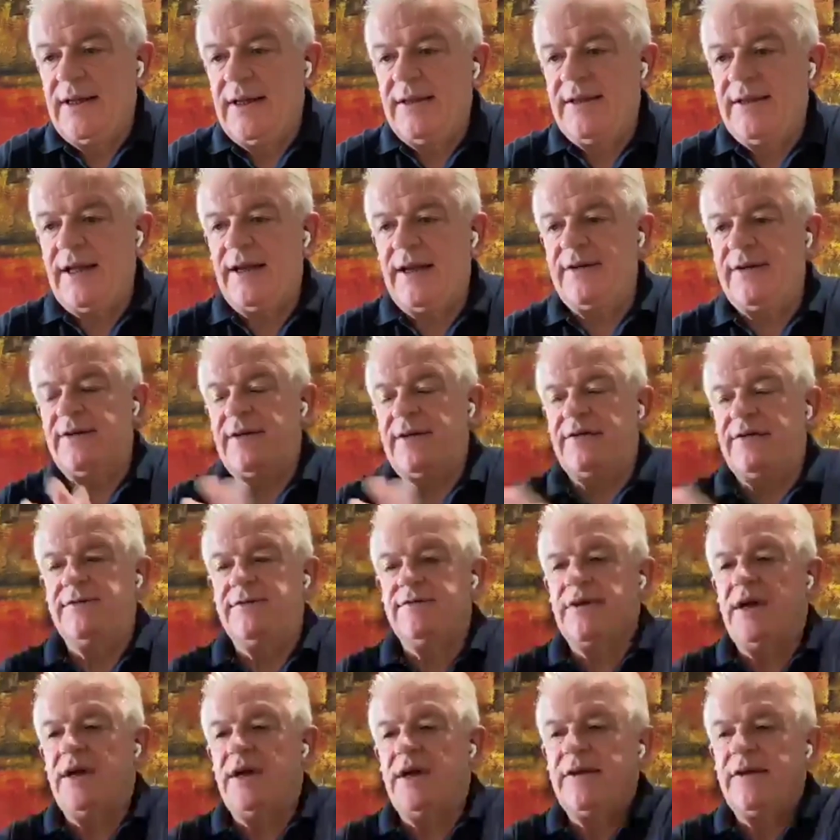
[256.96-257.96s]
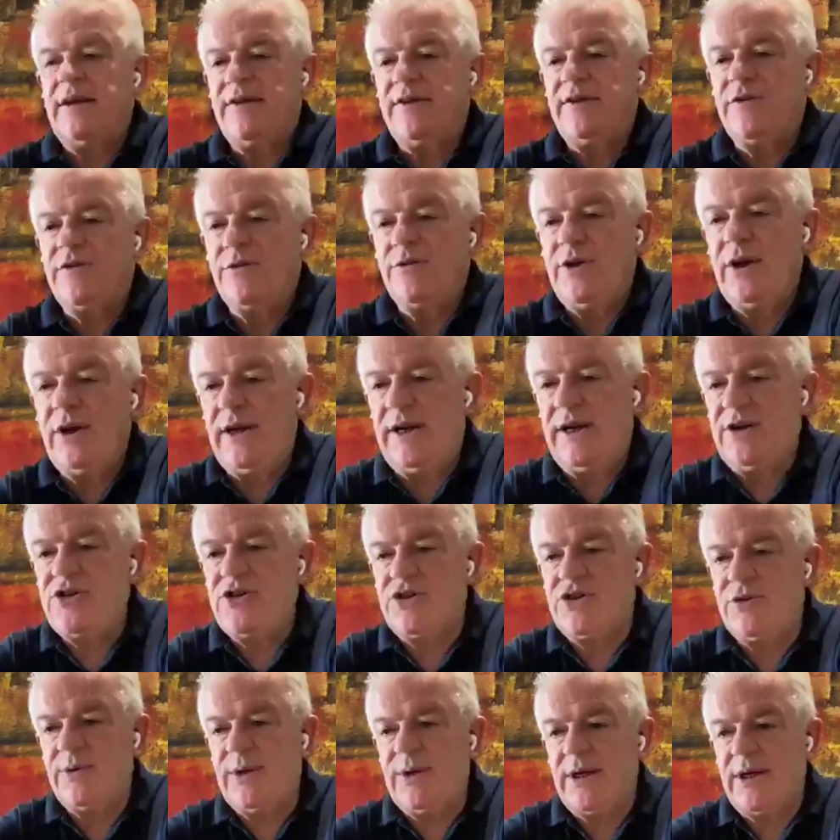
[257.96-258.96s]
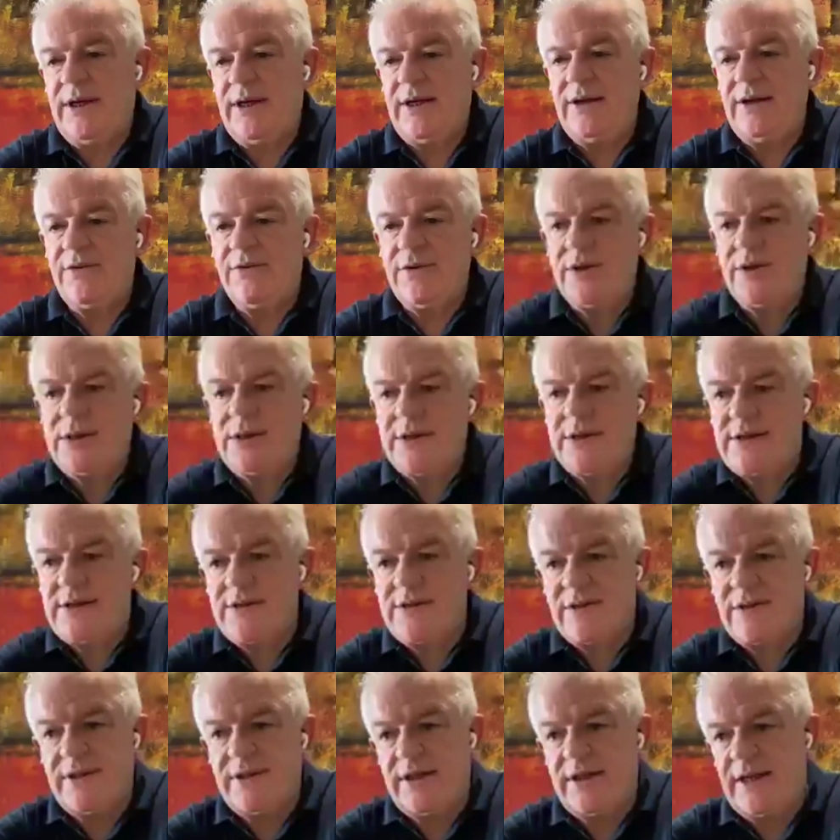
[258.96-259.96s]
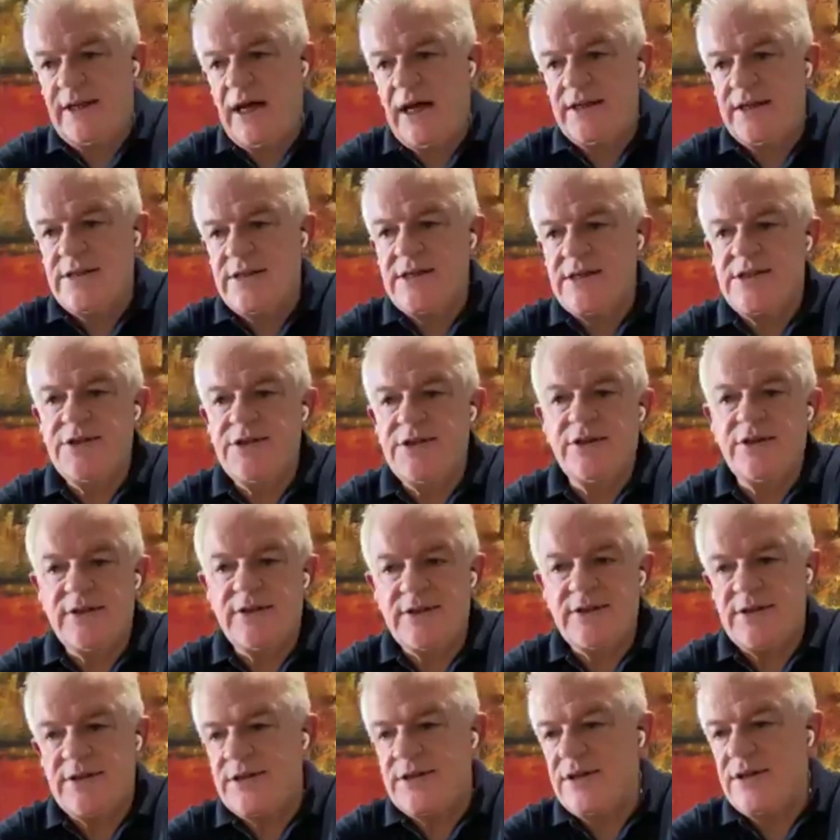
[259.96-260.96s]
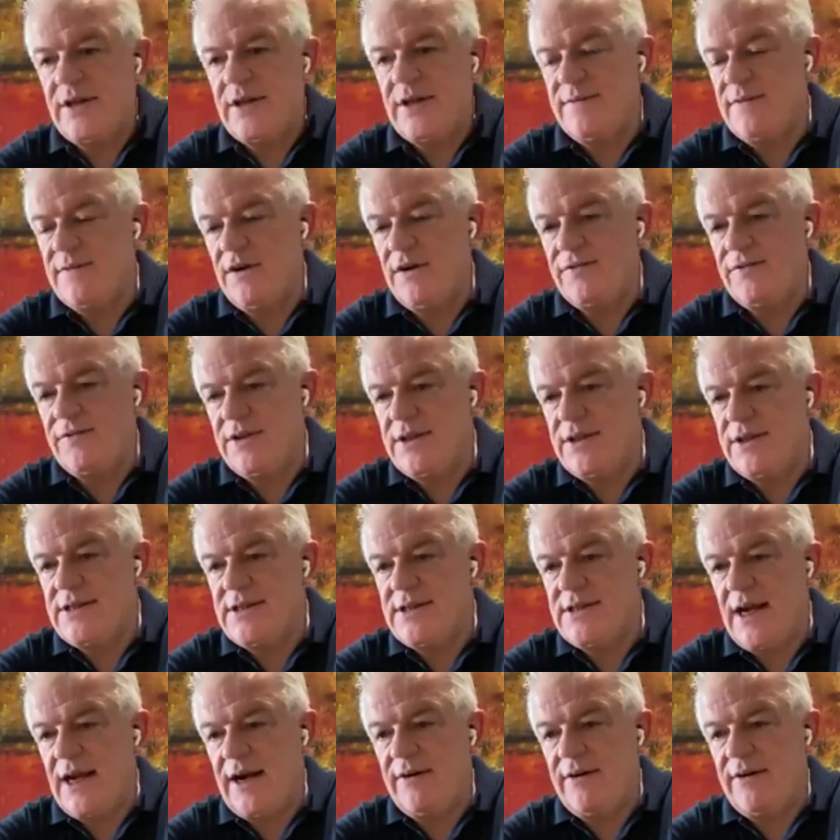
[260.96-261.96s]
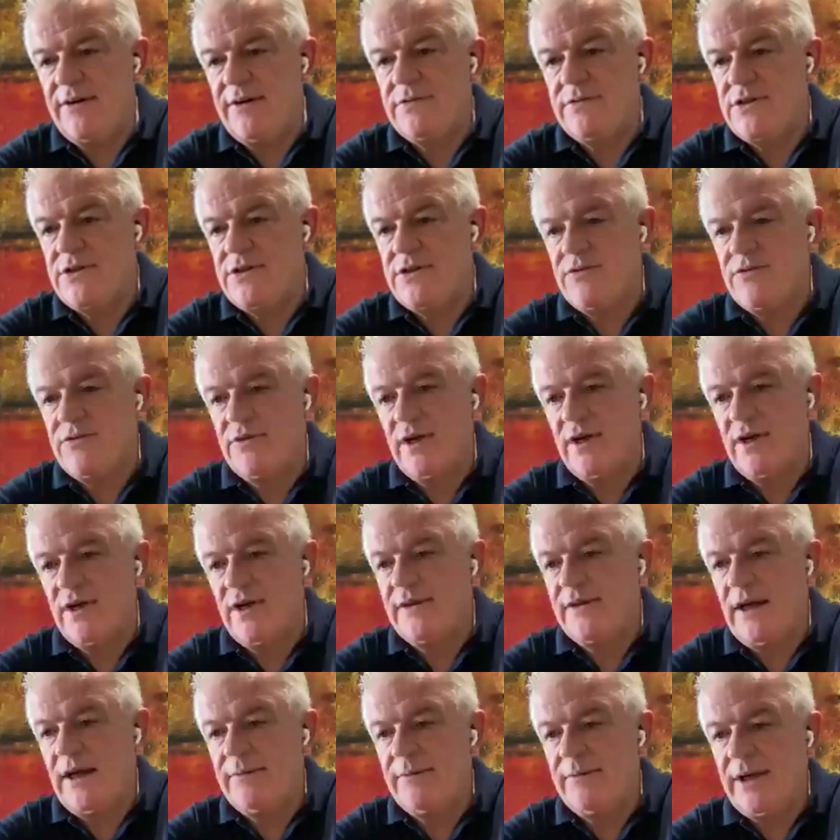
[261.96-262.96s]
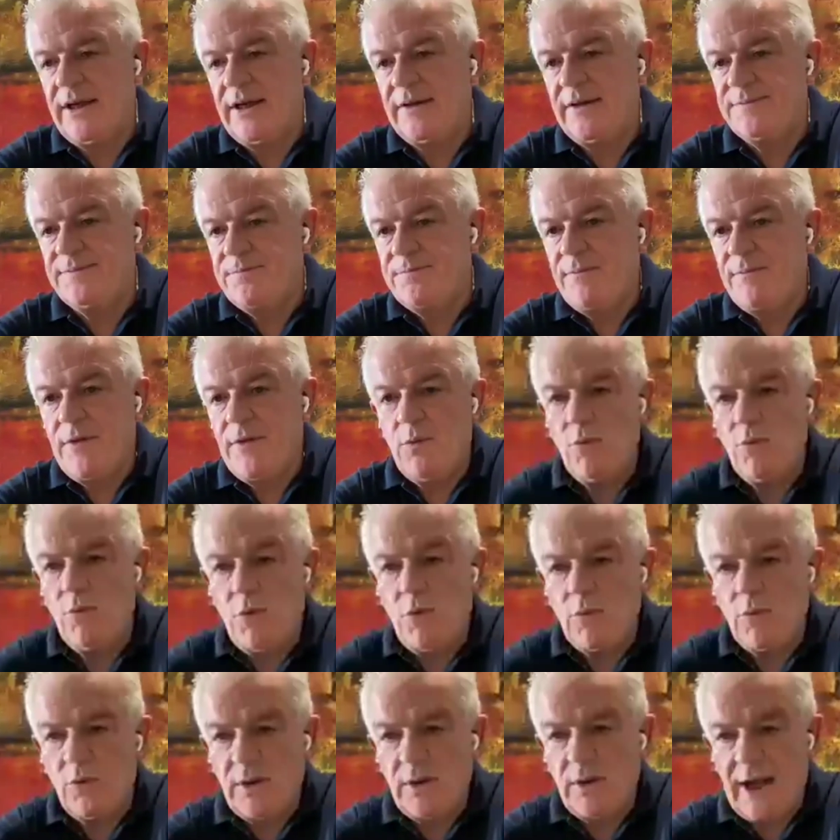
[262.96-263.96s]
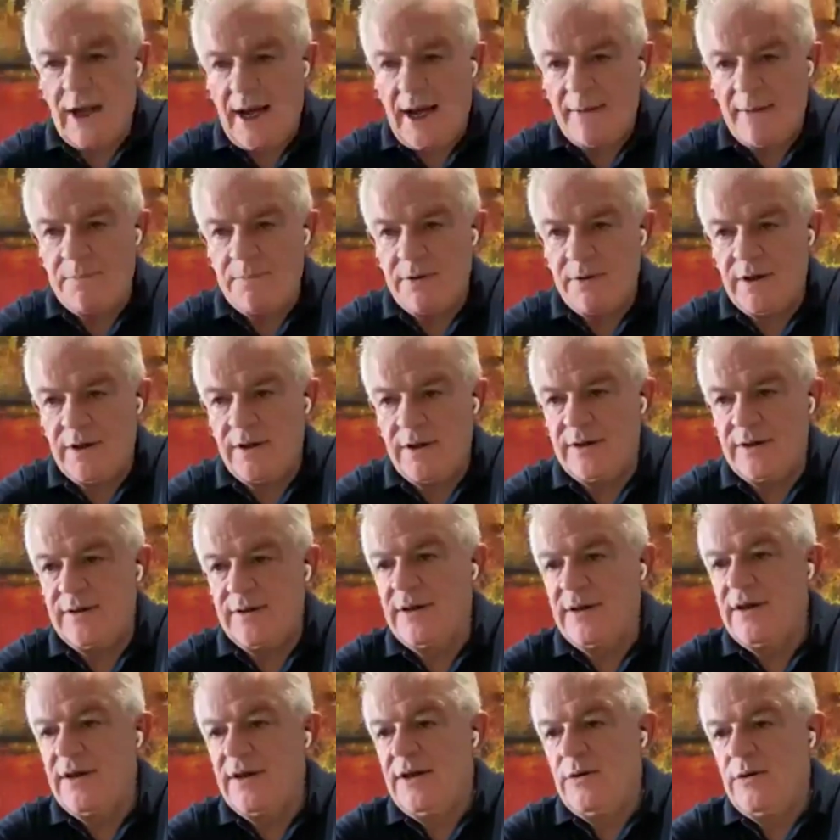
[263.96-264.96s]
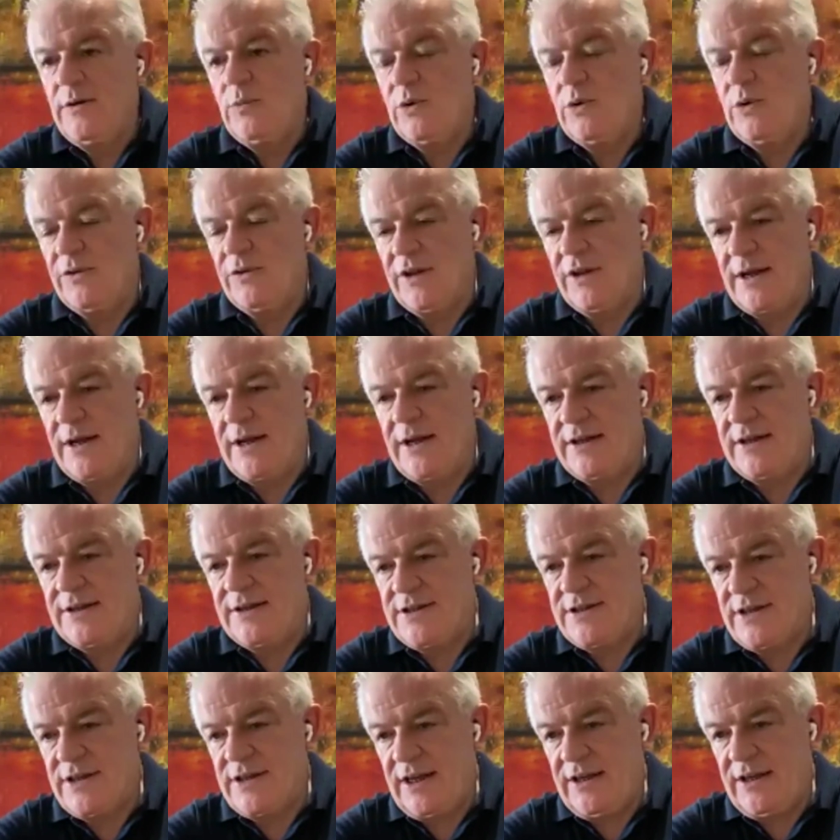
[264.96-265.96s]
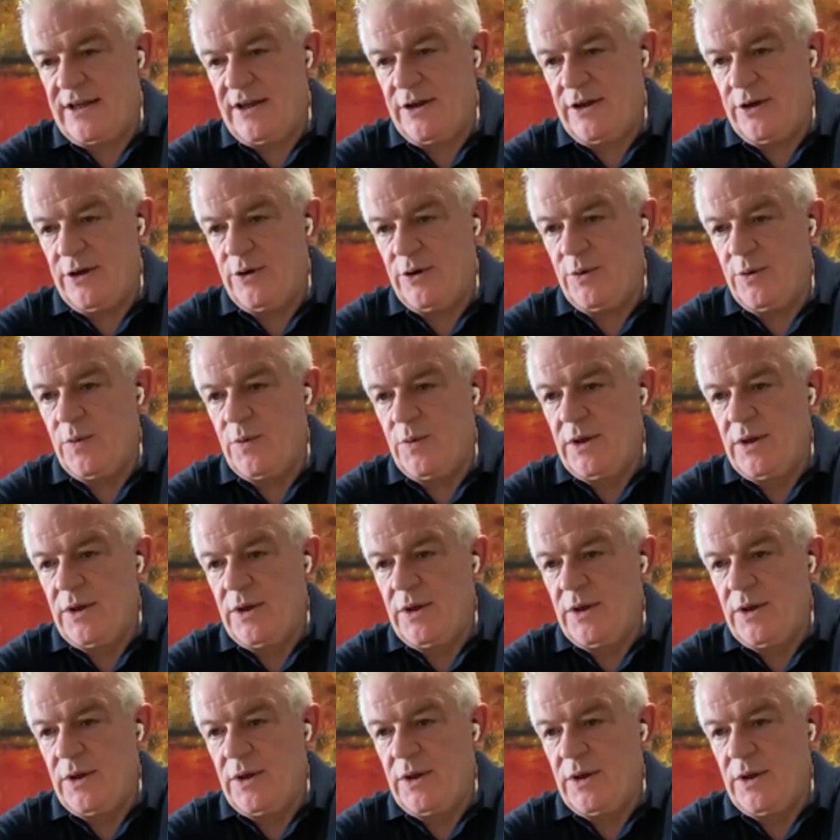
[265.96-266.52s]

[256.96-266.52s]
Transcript: then I think the real issue here is the uncertainty of these tariffs, right? I mean, what will happen? Will they continue?